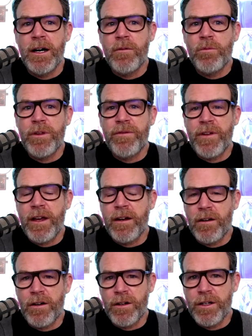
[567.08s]
we
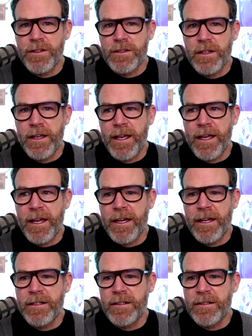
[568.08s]
found an artist,
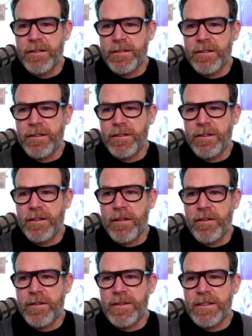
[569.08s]
and
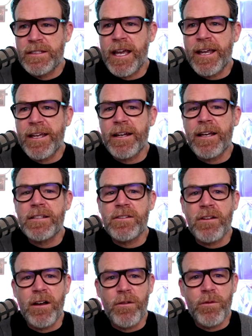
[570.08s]
the second I
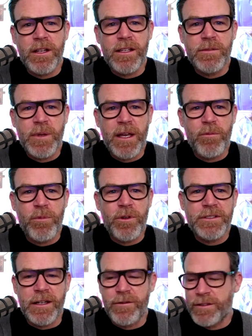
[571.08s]
saw one of these bad
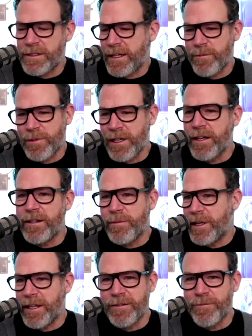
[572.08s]
boys, I was like, I'm done.
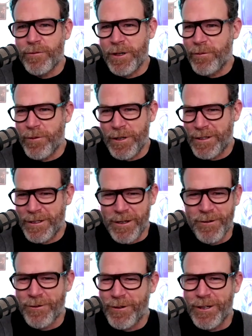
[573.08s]
I'm in.
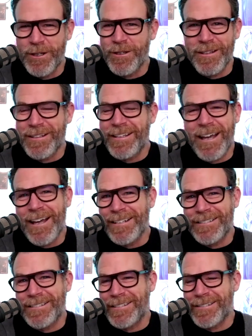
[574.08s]
The
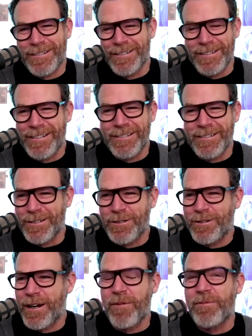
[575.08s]
guy's just, he's a
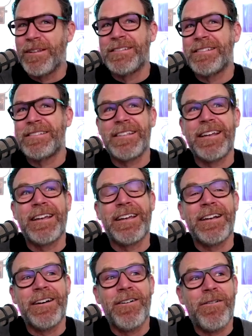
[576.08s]
trip. He's just
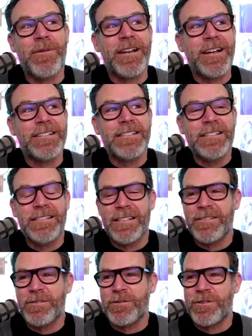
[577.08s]
like, oh my gosh, these
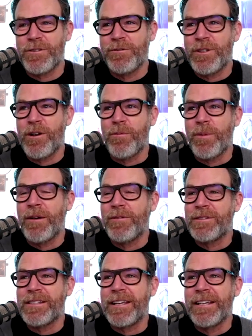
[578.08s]
things are so dope. I
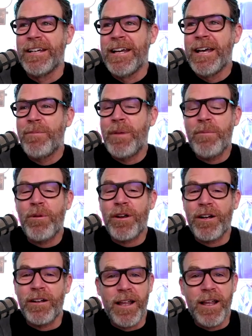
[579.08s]
was like, people are
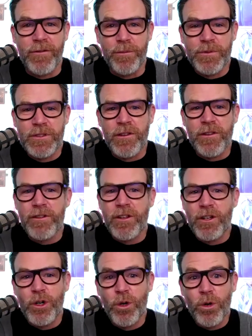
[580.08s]
going to love them. So they're
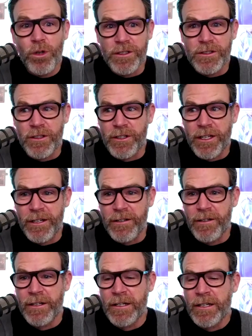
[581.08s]
the coolest
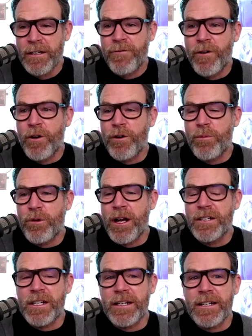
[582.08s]
looking photo
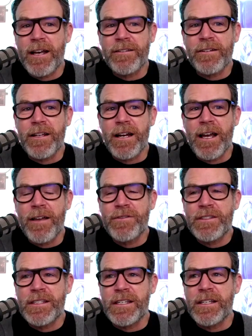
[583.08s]
project out there that I've
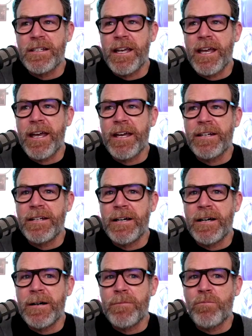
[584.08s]
seen. And
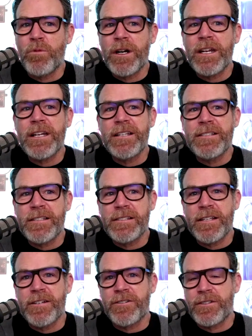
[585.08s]
what it
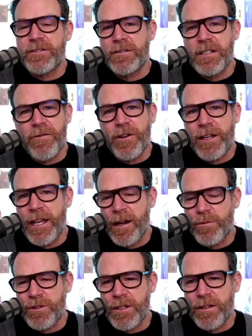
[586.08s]
is there's different
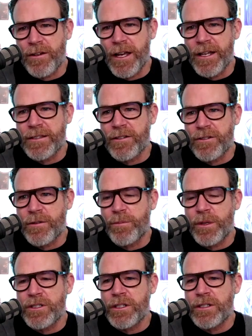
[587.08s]
cameras on their heads. There's a
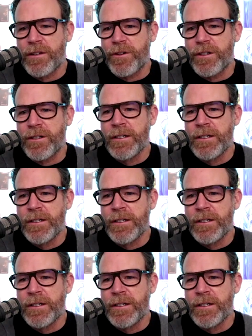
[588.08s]
bunch of different